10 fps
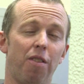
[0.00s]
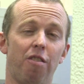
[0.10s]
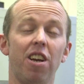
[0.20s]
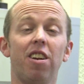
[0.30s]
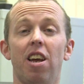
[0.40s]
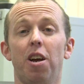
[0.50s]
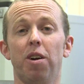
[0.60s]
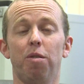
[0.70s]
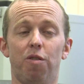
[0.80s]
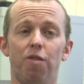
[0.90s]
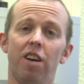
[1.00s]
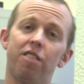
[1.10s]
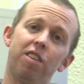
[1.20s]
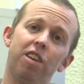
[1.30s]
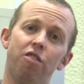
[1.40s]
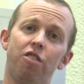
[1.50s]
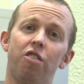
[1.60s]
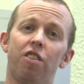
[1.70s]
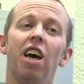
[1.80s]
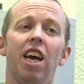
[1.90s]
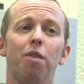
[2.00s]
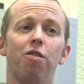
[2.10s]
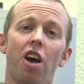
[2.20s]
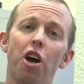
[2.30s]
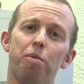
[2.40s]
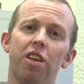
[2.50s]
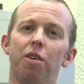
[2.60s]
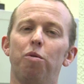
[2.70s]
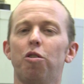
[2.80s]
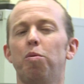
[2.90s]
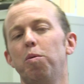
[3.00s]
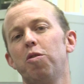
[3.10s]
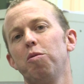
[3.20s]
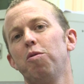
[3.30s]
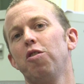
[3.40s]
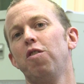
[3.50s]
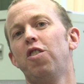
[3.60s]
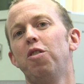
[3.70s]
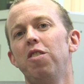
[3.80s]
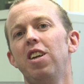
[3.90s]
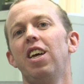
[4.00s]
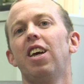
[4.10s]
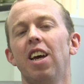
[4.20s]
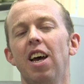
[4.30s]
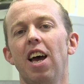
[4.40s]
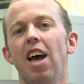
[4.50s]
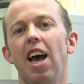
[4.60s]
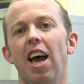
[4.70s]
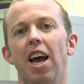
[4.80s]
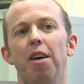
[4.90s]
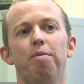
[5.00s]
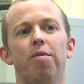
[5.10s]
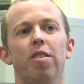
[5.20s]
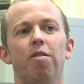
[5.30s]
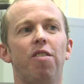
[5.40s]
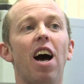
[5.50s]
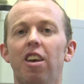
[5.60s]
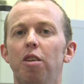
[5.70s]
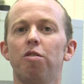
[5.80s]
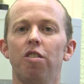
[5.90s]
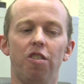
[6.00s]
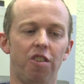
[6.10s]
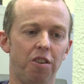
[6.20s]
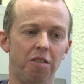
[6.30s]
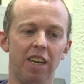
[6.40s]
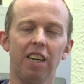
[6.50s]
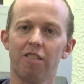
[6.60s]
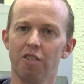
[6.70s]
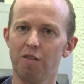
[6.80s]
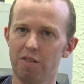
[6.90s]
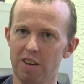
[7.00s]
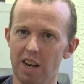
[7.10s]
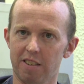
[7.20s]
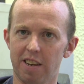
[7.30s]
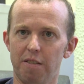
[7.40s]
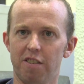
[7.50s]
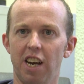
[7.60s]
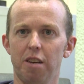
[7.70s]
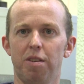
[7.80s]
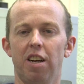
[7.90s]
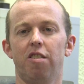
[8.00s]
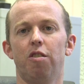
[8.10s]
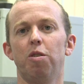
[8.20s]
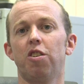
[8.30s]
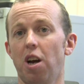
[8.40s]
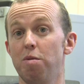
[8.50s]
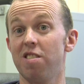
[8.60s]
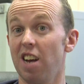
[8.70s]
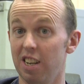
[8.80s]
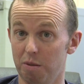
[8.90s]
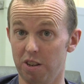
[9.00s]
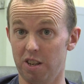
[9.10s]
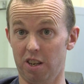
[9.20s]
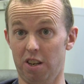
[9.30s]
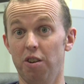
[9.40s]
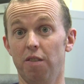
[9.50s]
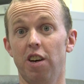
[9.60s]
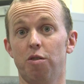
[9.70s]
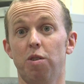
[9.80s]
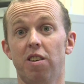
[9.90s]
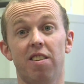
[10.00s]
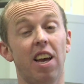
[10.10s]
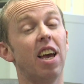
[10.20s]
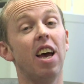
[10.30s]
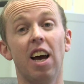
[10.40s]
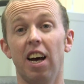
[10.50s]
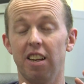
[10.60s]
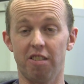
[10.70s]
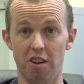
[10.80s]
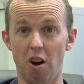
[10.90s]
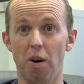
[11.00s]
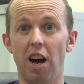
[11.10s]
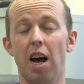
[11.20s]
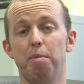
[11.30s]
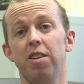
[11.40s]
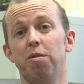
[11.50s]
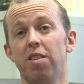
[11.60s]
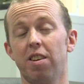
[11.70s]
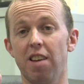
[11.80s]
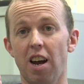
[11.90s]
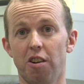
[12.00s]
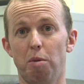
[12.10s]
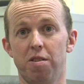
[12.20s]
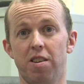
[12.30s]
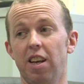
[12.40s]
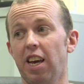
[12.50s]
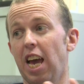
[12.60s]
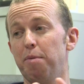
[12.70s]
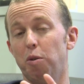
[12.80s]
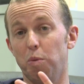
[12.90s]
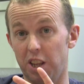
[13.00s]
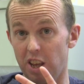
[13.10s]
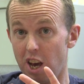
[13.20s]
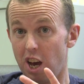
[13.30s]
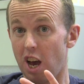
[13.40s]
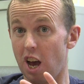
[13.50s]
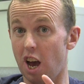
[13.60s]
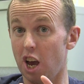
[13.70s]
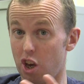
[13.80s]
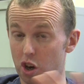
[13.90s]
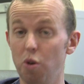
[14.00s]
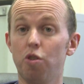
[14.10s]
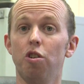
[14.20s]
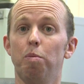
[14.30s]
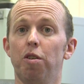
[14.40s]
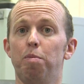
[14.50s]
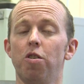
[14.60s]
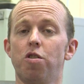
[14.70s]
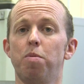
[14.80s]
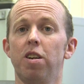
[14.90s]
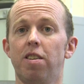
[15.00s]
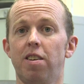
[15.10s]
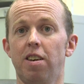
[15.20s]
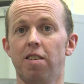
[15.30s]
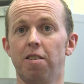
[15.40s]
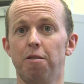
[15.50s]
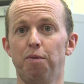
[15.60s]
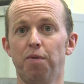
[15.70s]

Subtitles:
string theory. When it was first introduced, it was hoped that it would come up with some sort of unique vacuum solution, unique sort of set of circumstances which coincided with the universe we see. And that's not what happened. It was the exact opposite. It came up with a huge number of possibilities.